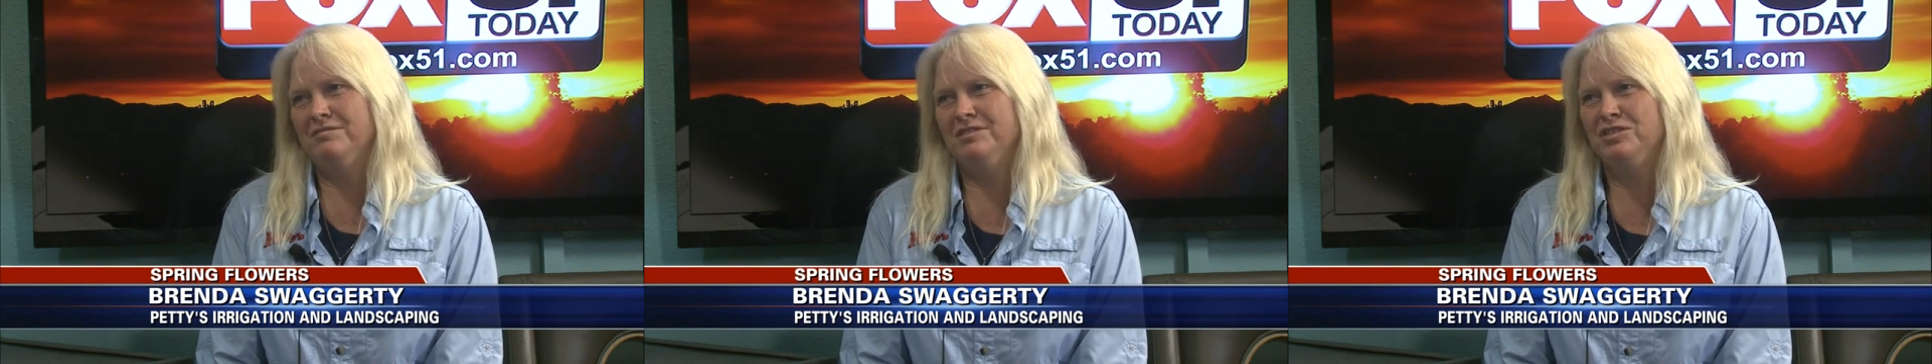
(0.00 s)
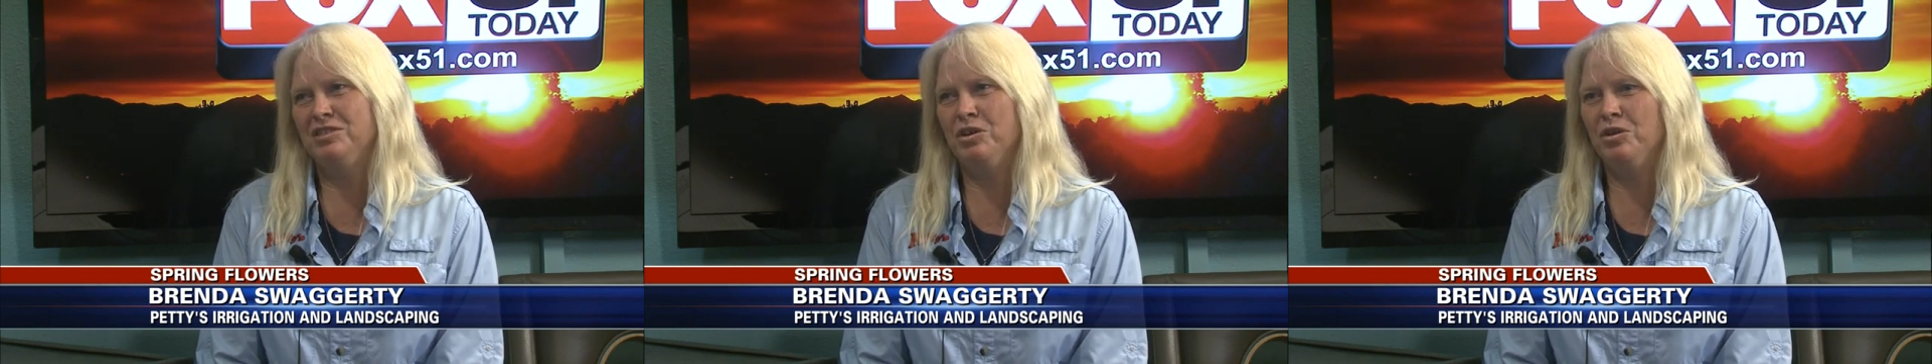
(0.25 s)

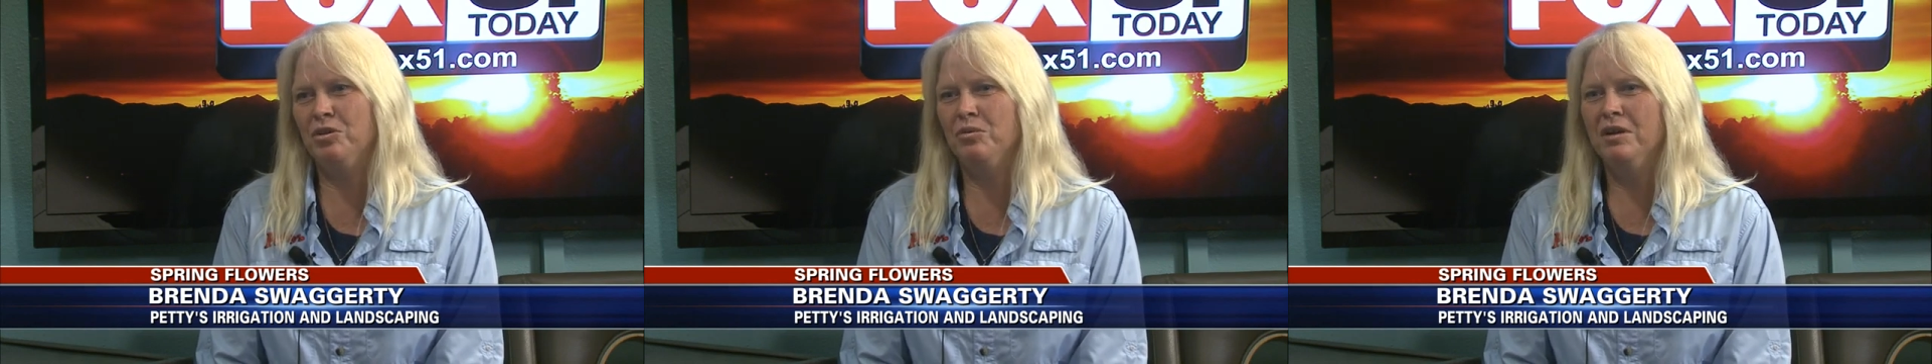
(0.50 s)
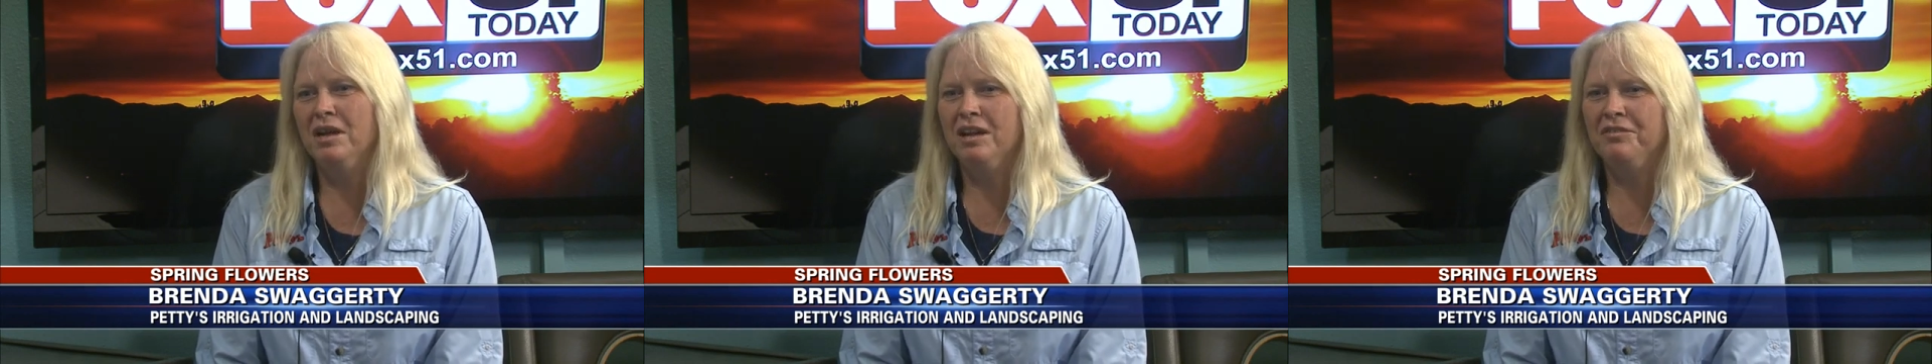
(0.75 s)
Mm-hmm.
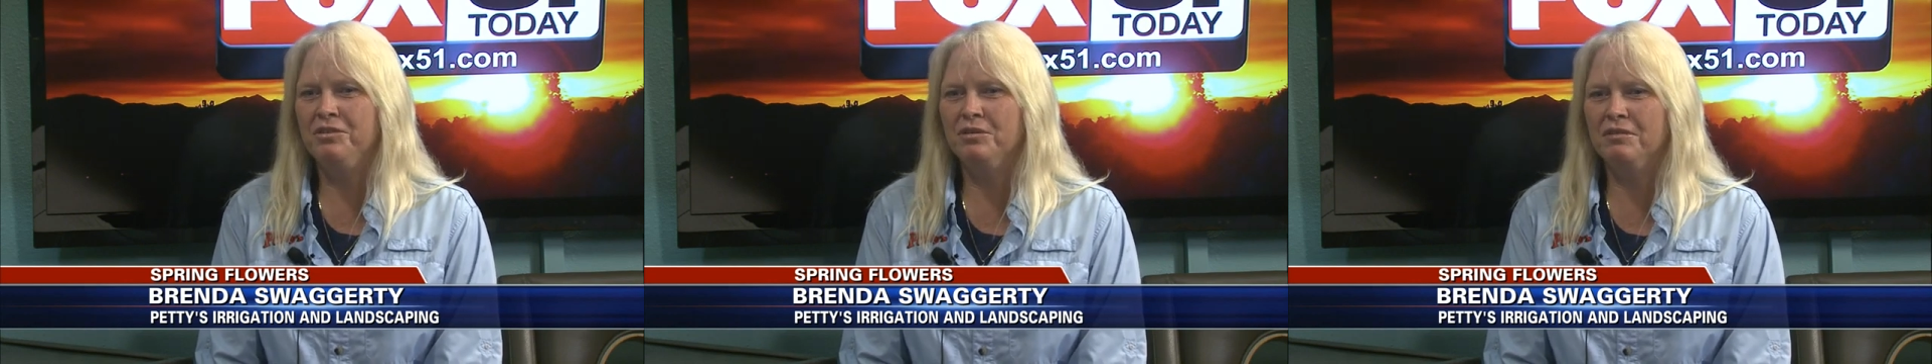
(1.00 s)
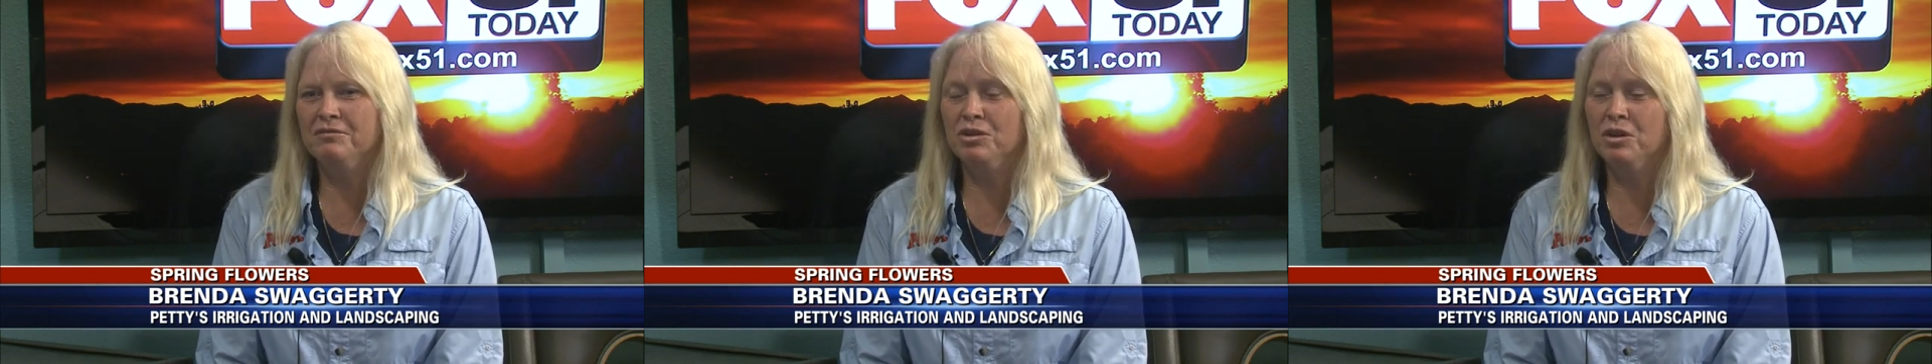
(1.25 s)
So if you
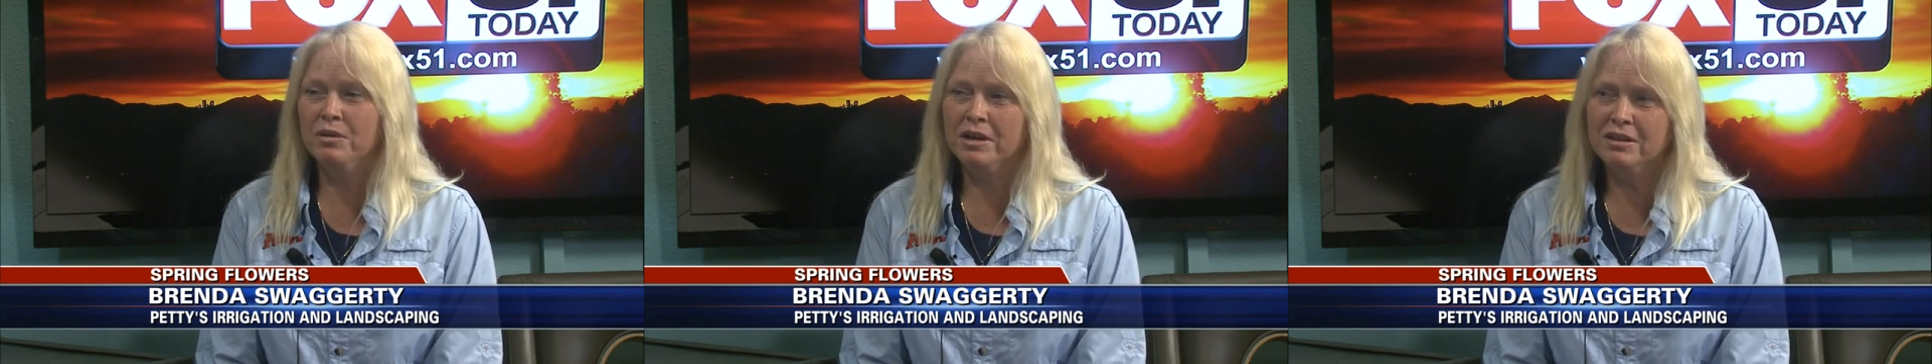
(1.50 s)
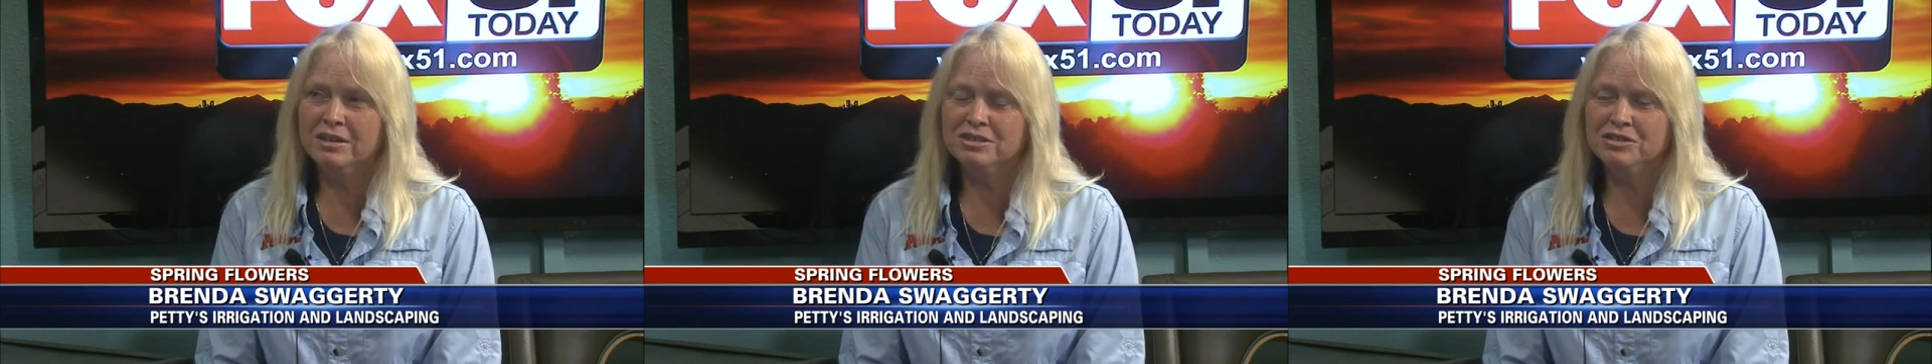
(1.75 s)
have low
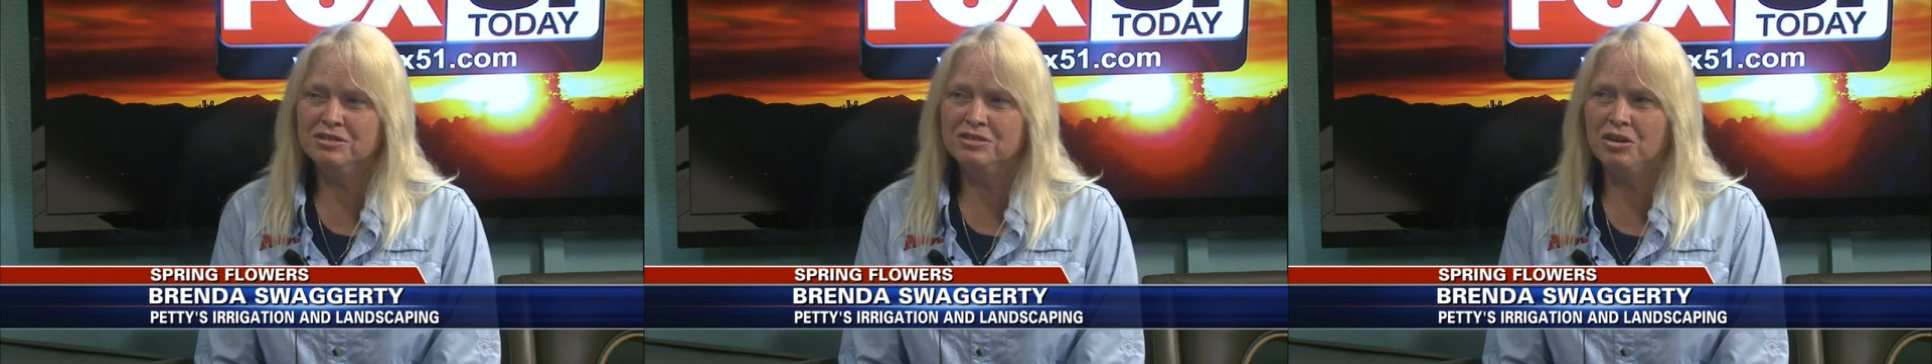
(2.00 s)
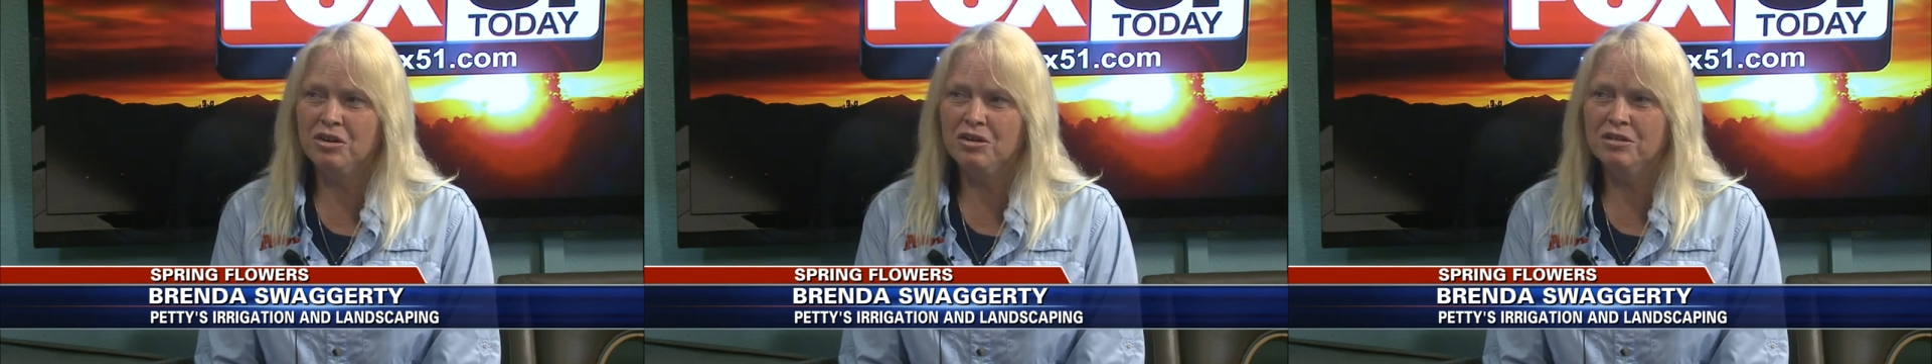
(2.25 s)
areas in your
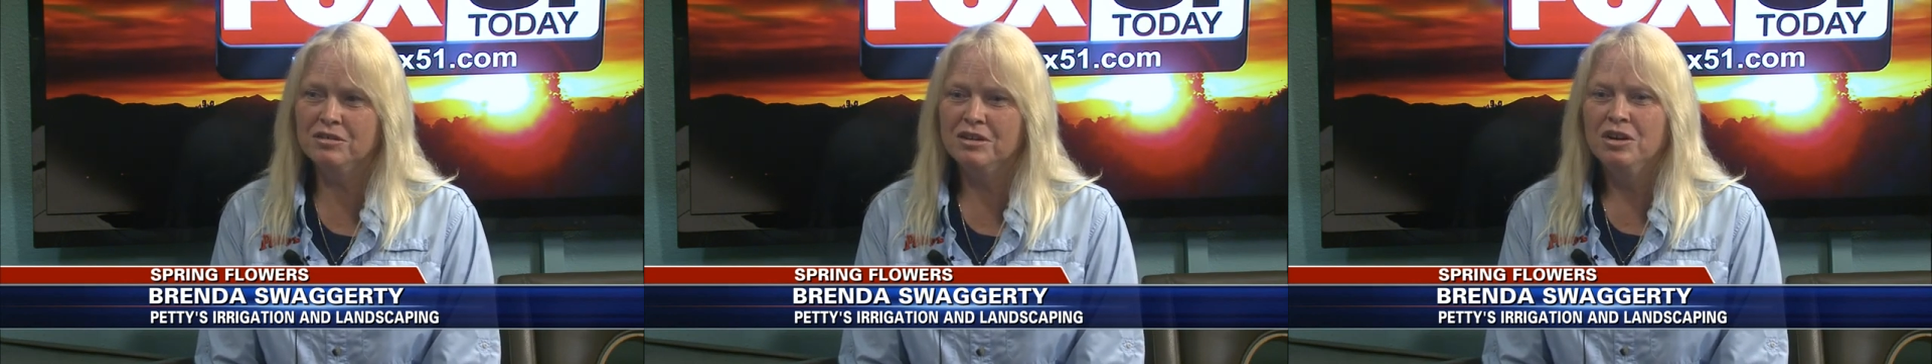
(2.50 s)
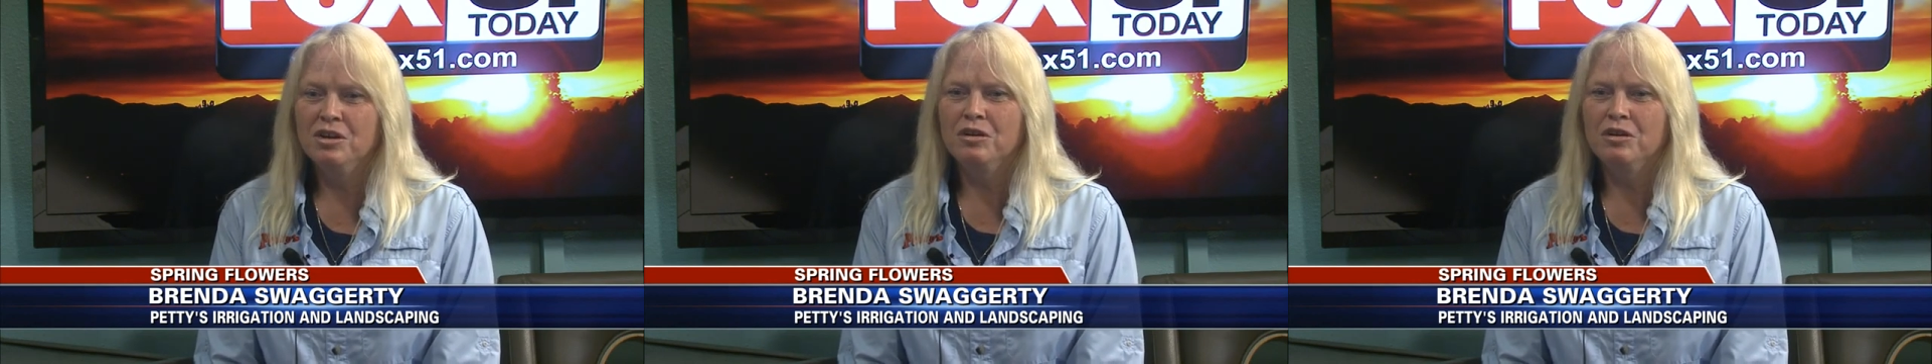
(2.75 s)
yard